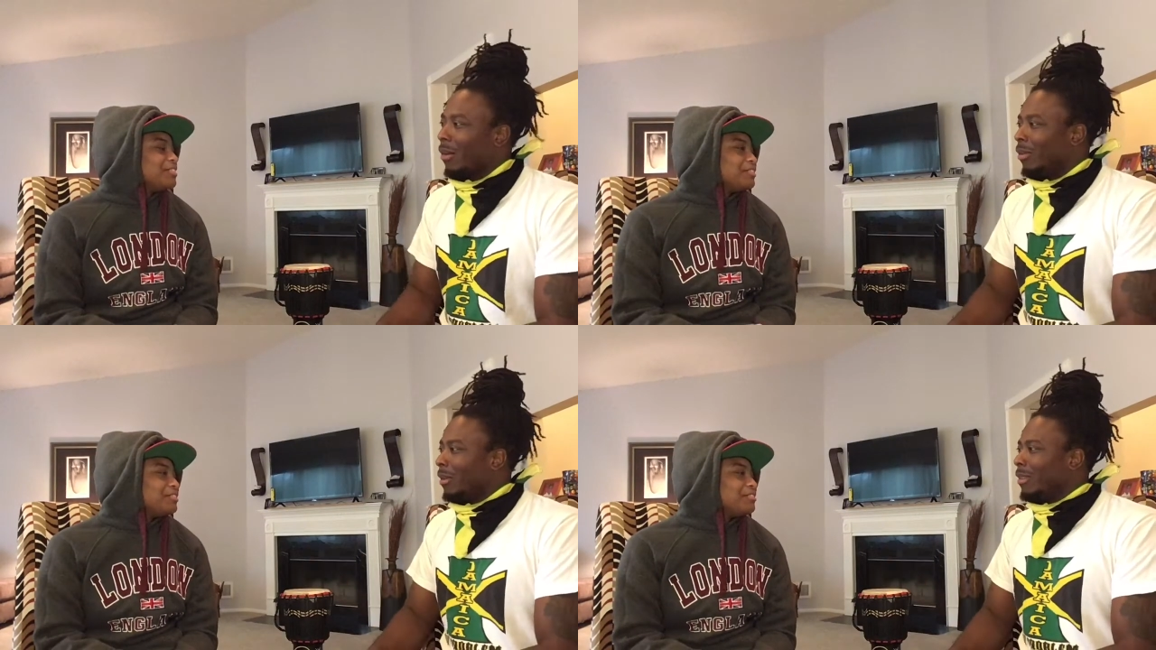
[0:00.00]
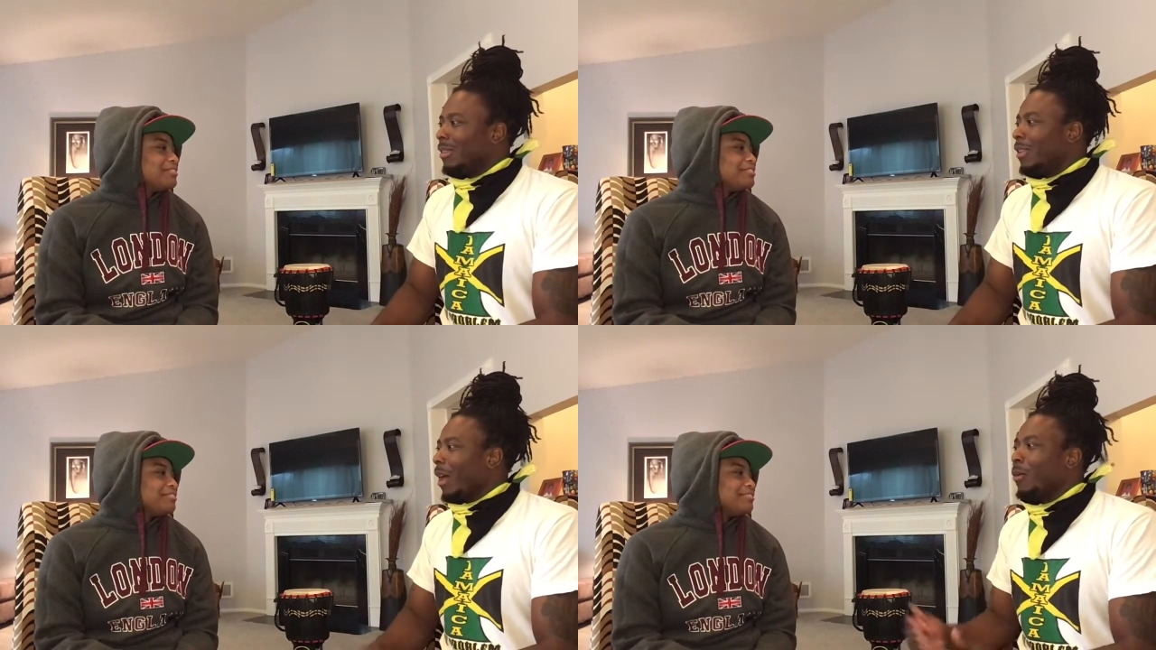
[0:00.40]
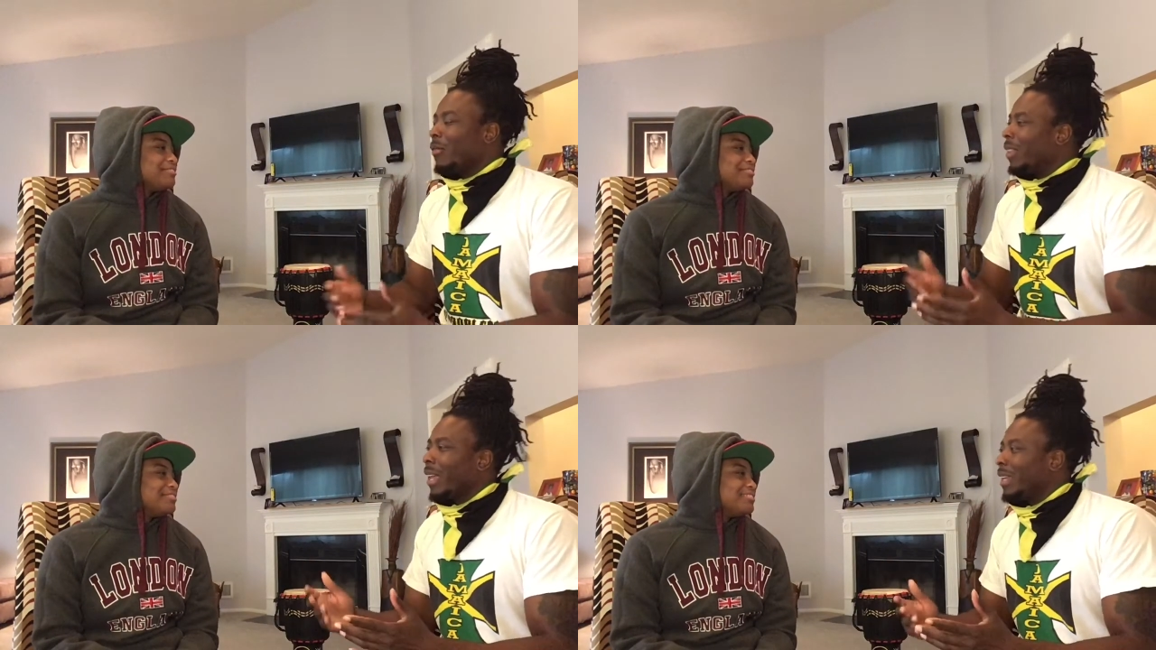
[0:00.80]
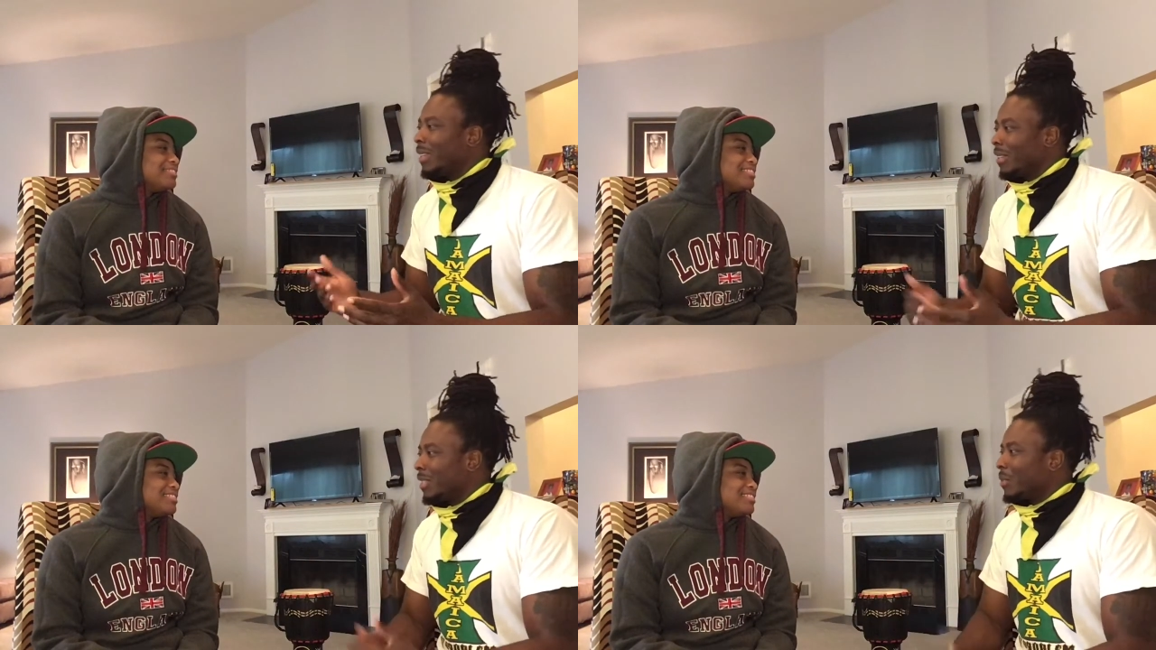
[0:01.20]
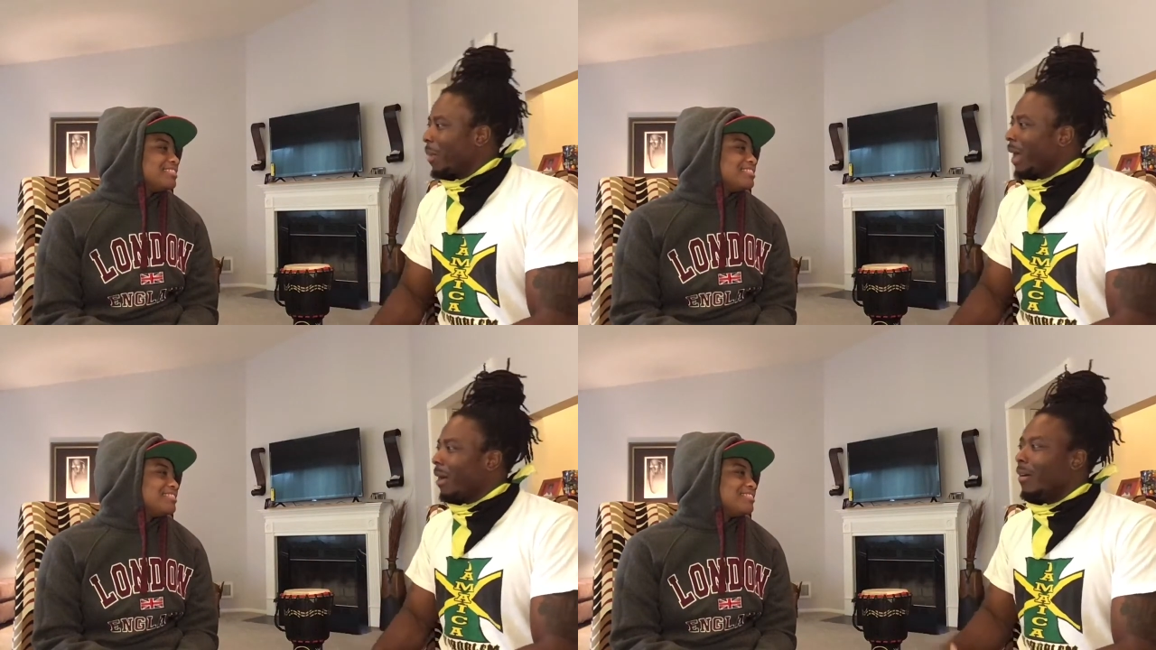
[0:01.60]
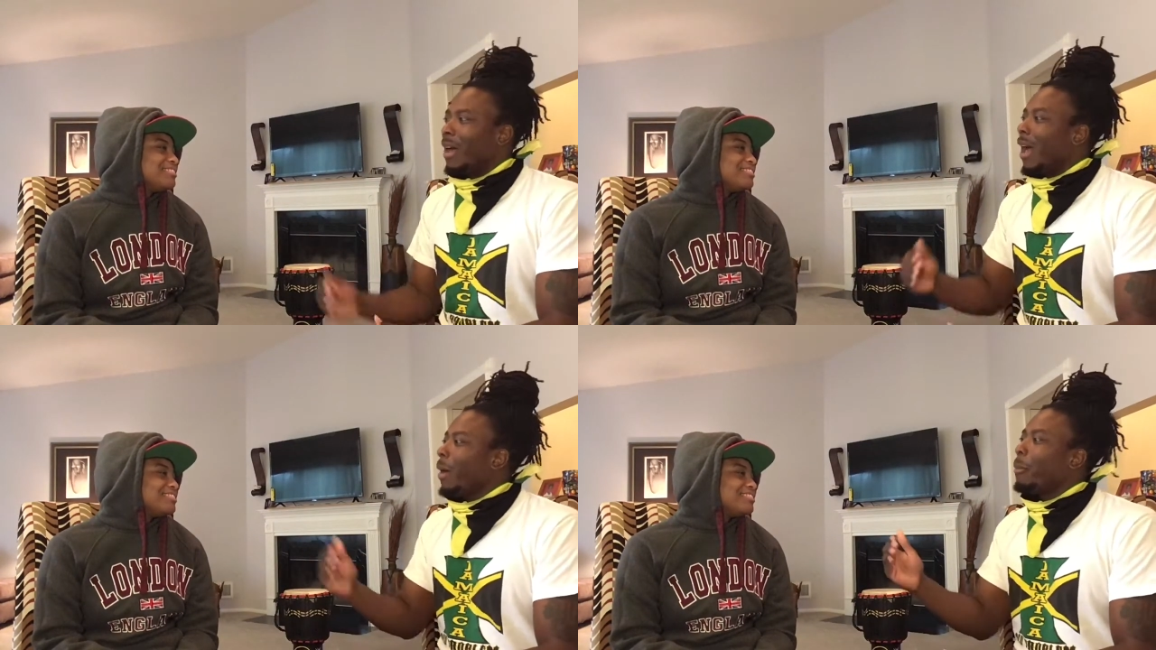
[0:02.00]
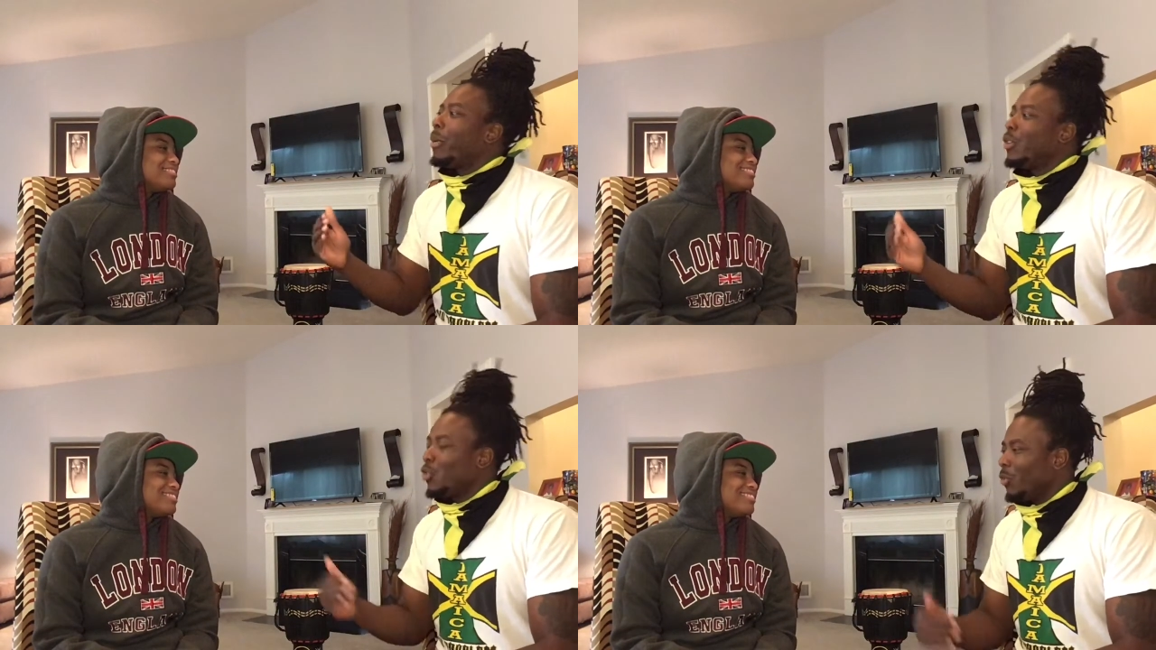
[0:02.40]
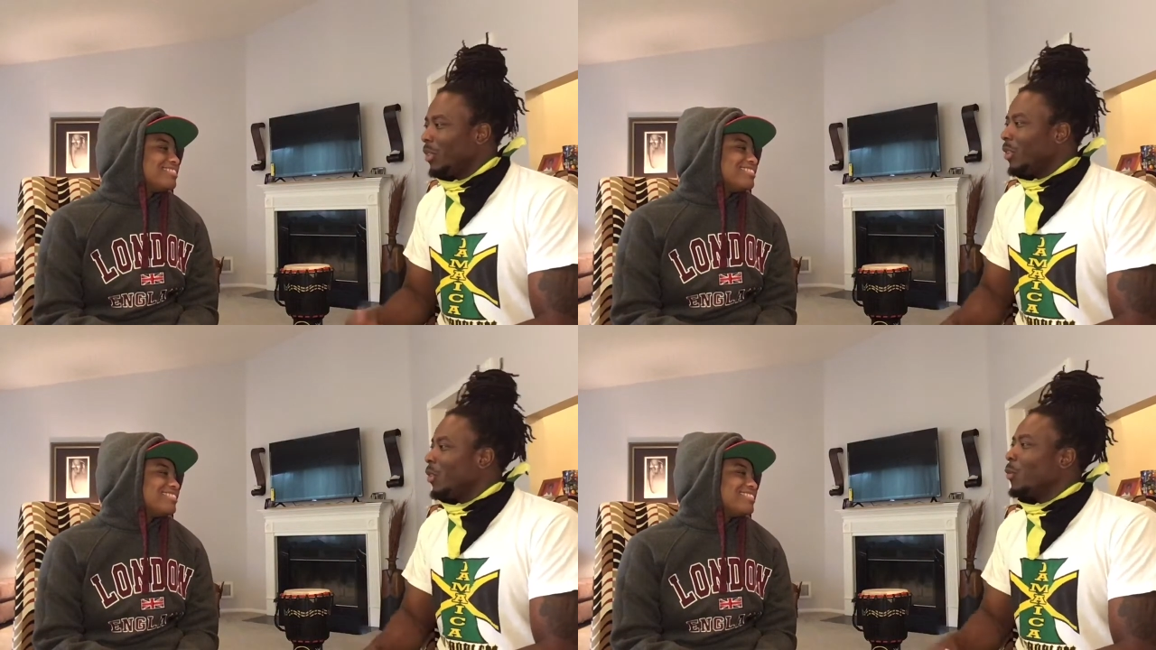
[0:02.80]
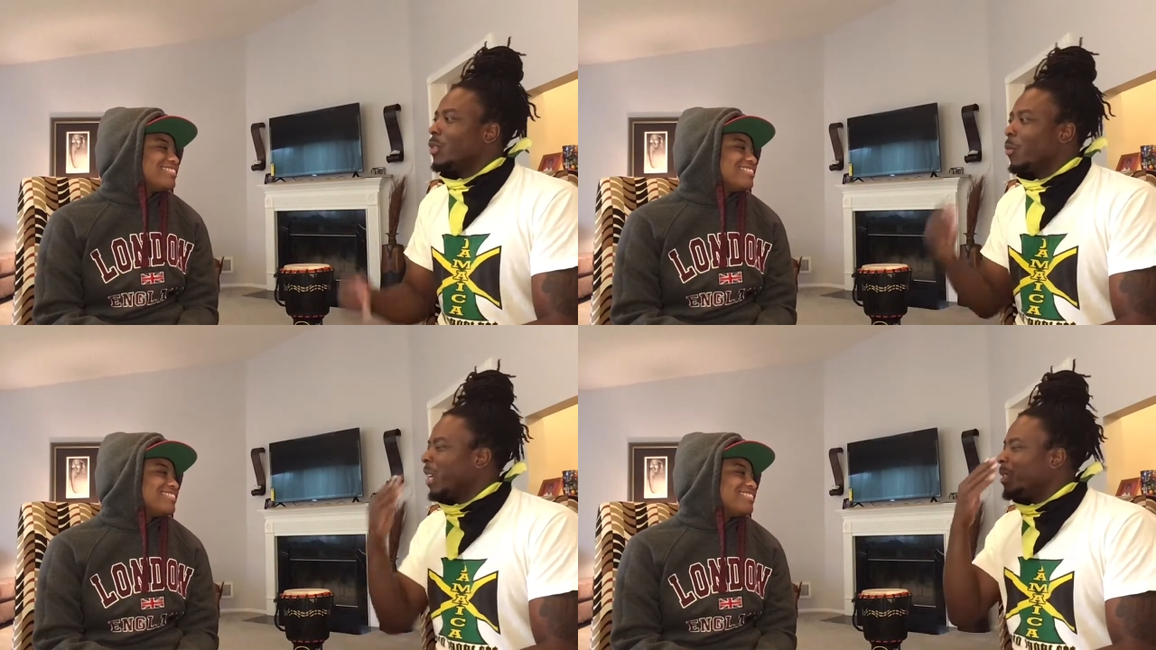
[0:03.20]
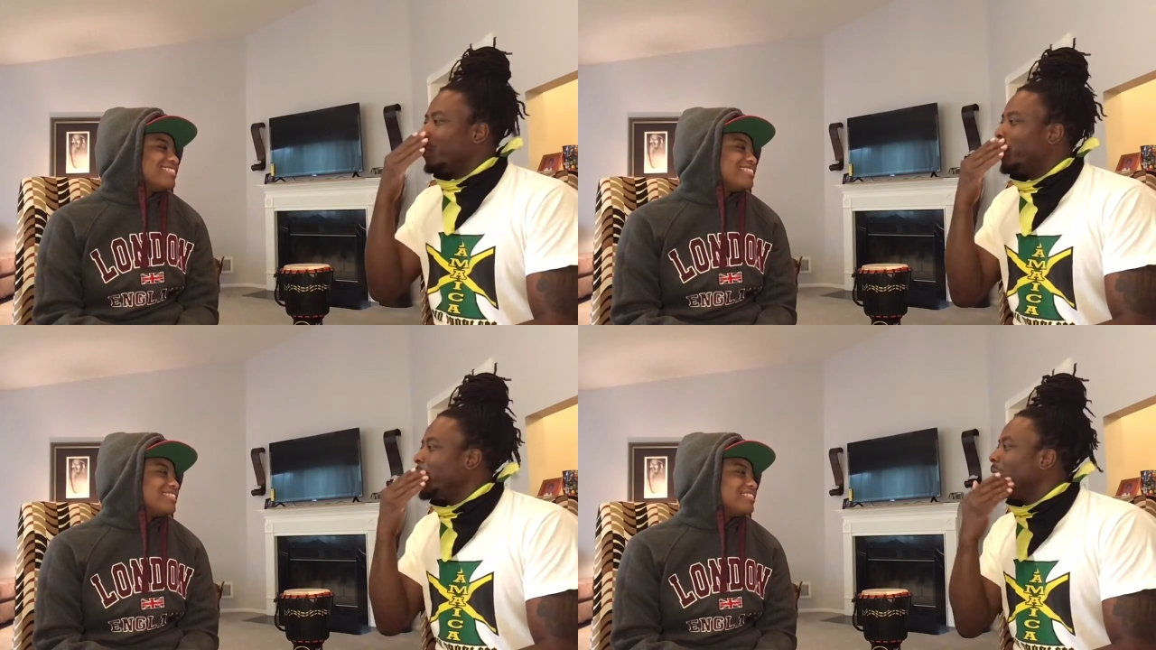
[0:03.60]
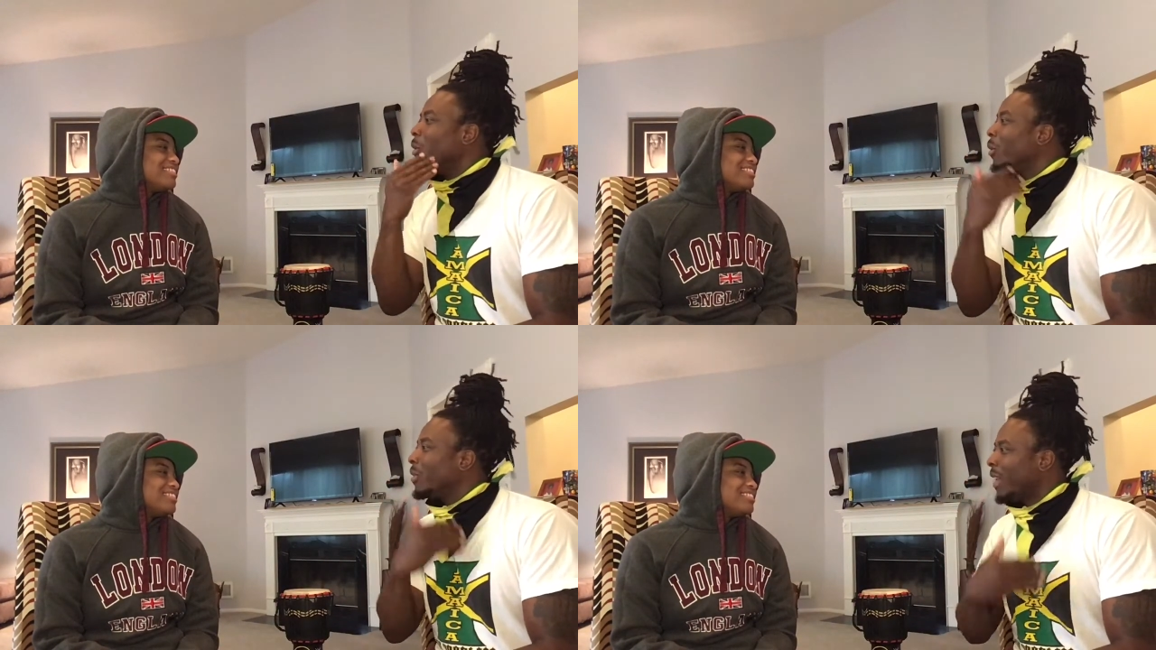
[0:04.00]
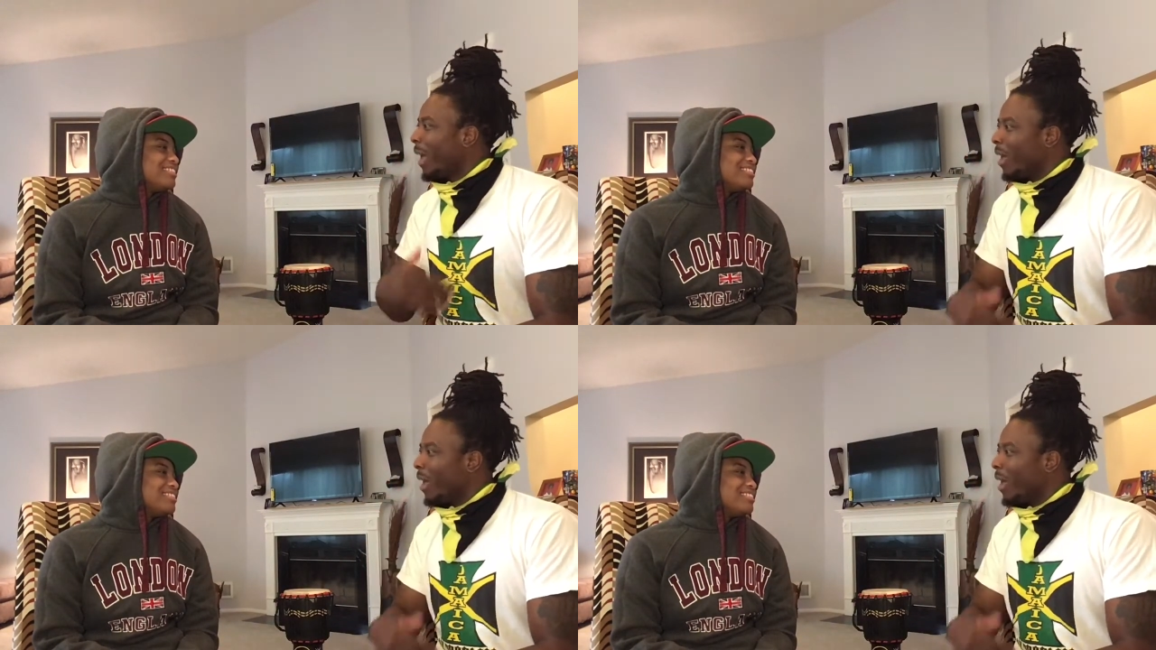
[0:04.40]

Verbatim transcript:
Speaker 1: I don't even like your smile. I'll punch you in your nose and watch it bleed all down